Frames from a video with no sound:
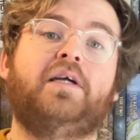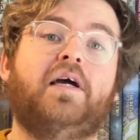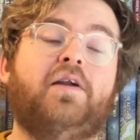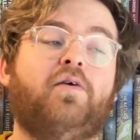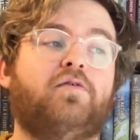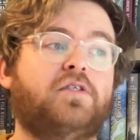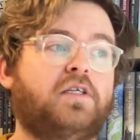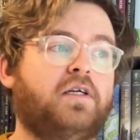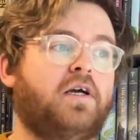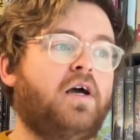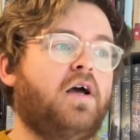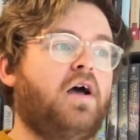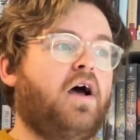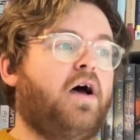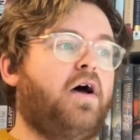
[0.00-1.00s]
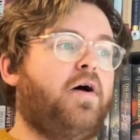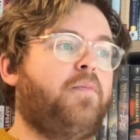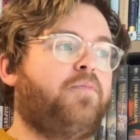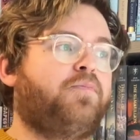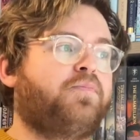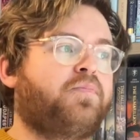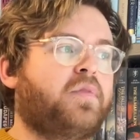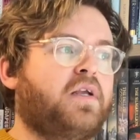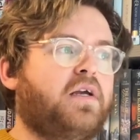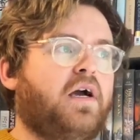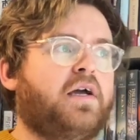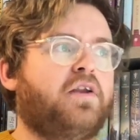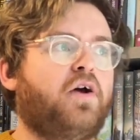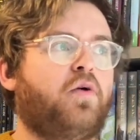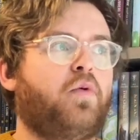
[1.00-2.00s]
And obviously, I
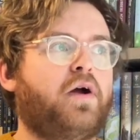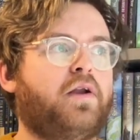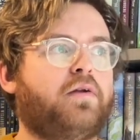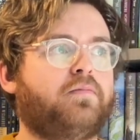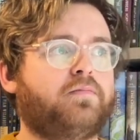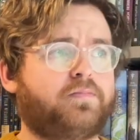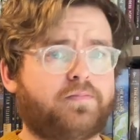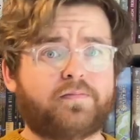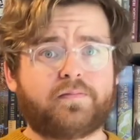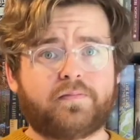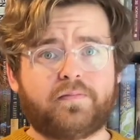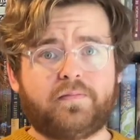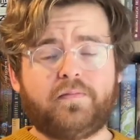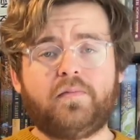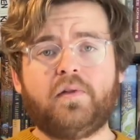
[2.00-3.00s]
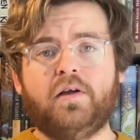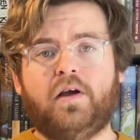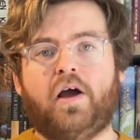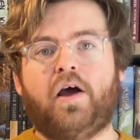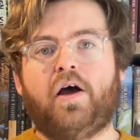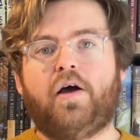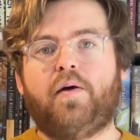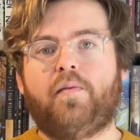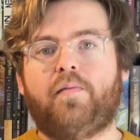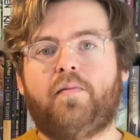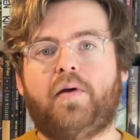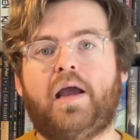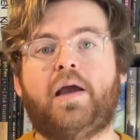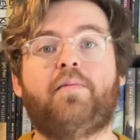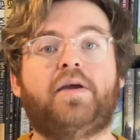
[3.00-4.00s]
know when
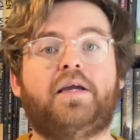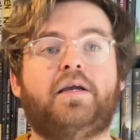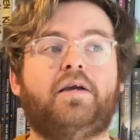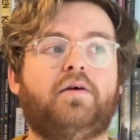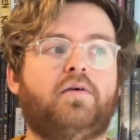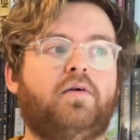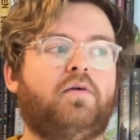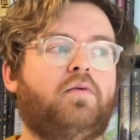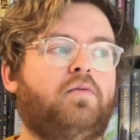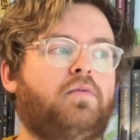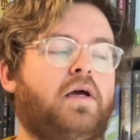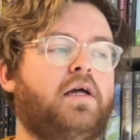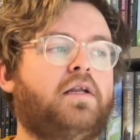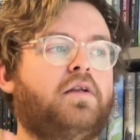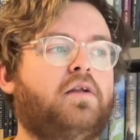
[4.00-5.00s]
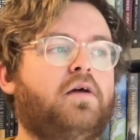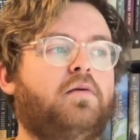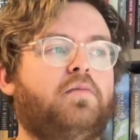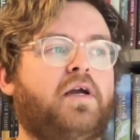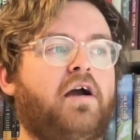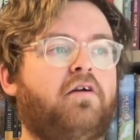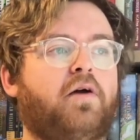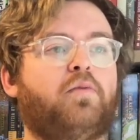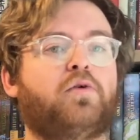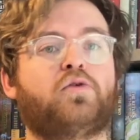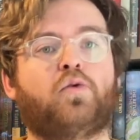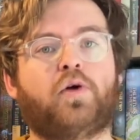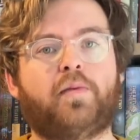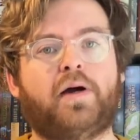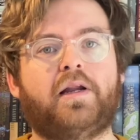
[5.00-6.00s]
Emmy and Caroline were
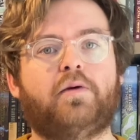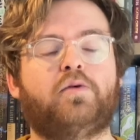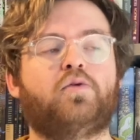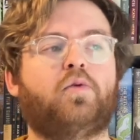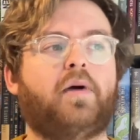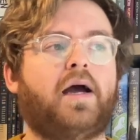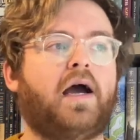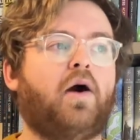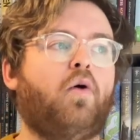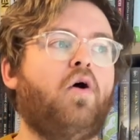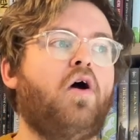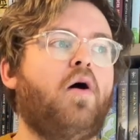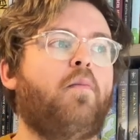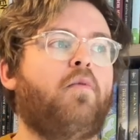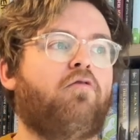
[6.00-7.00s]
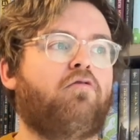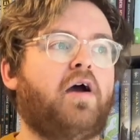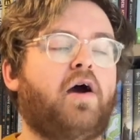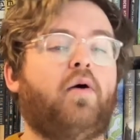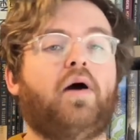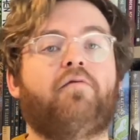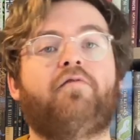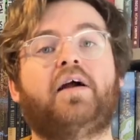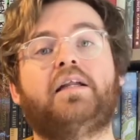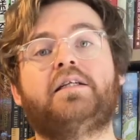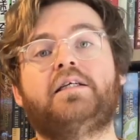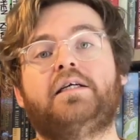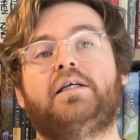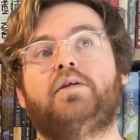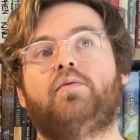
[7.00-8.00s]
talking about it, they were talking about how Morel and
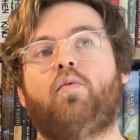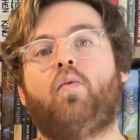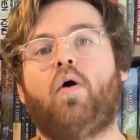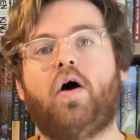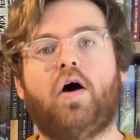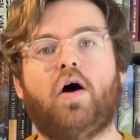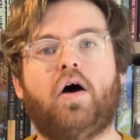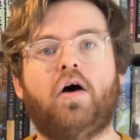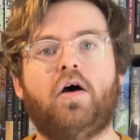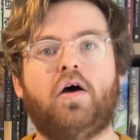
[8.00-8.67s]
Valentine were